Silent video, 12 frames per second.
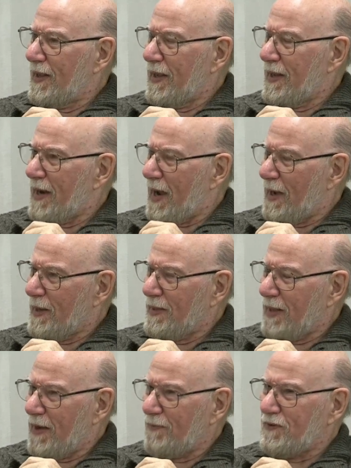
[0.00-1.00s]
And I
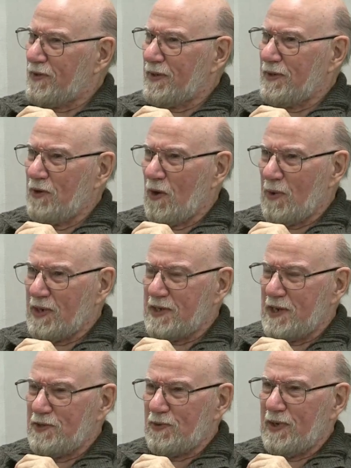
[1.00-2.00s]
left, no
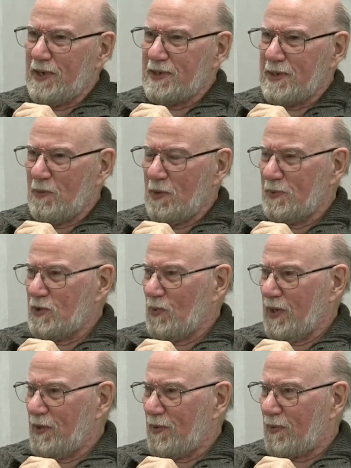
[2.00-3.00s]
exaggerating, somewhere
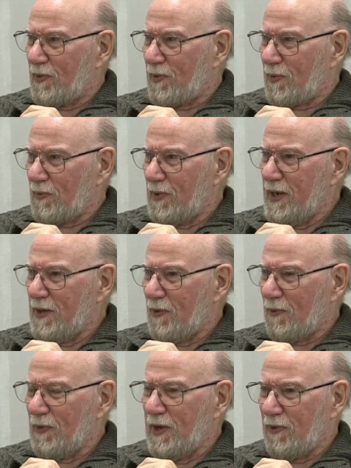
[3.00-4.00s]
between 3 and
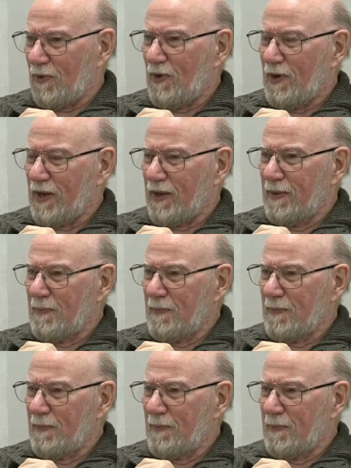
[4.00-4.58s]
3:30.